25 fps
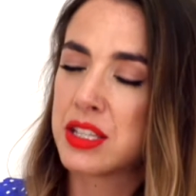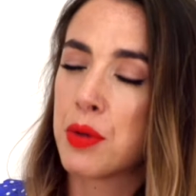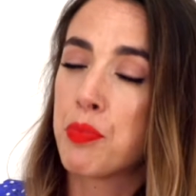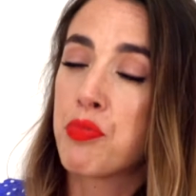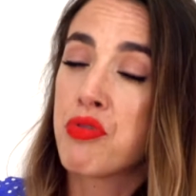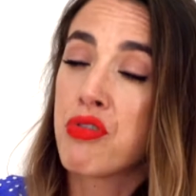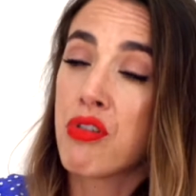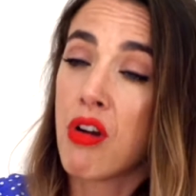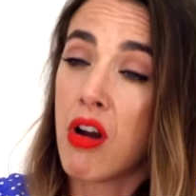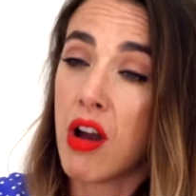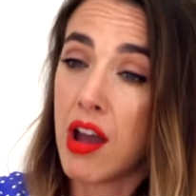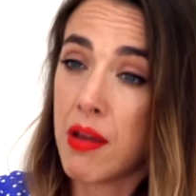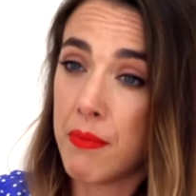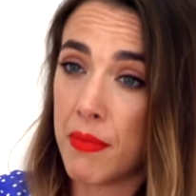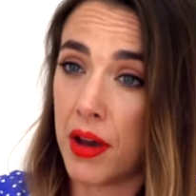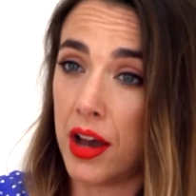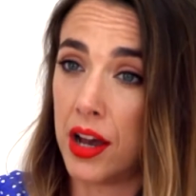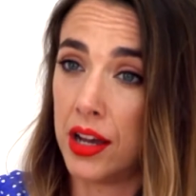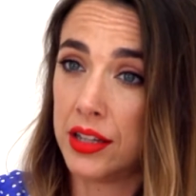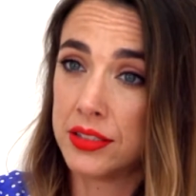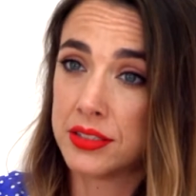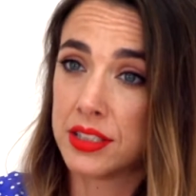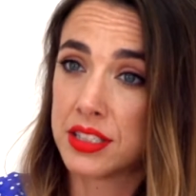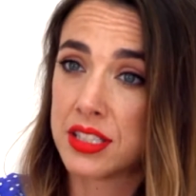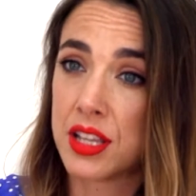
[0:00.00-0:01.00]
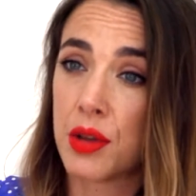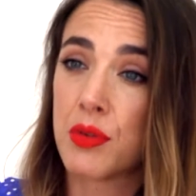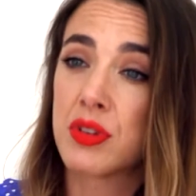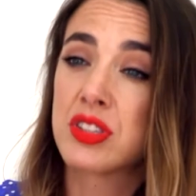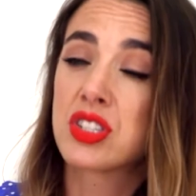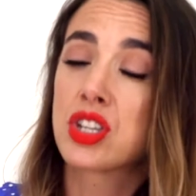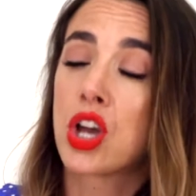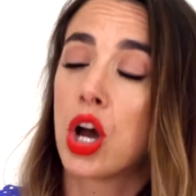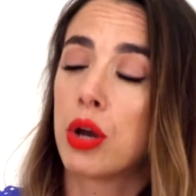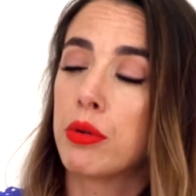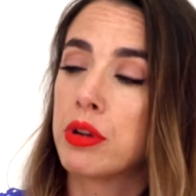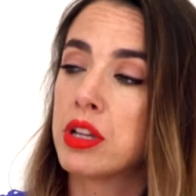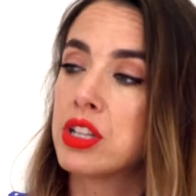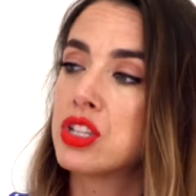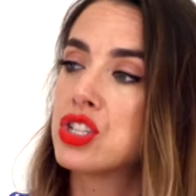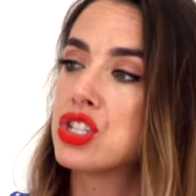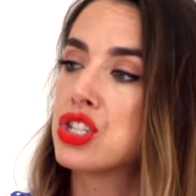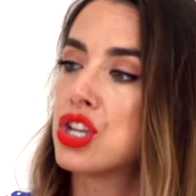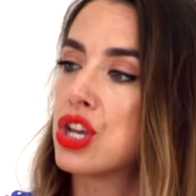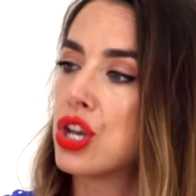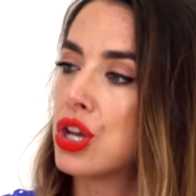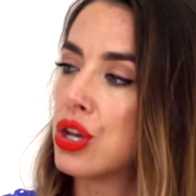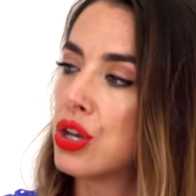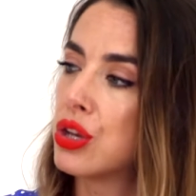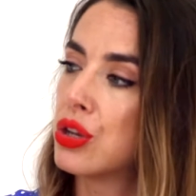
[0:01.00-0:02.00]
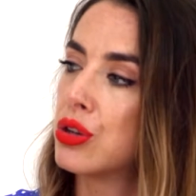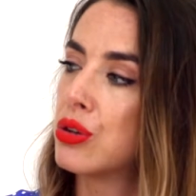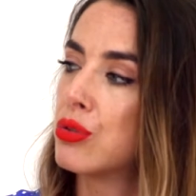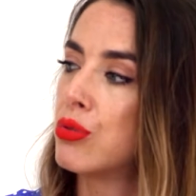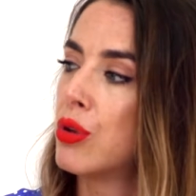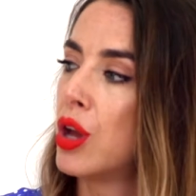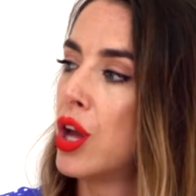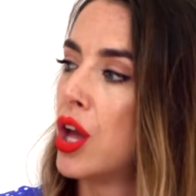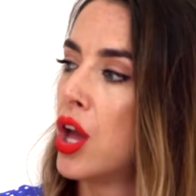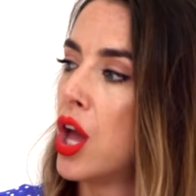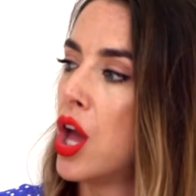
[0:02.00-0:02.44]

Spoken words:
a primer, so it's going to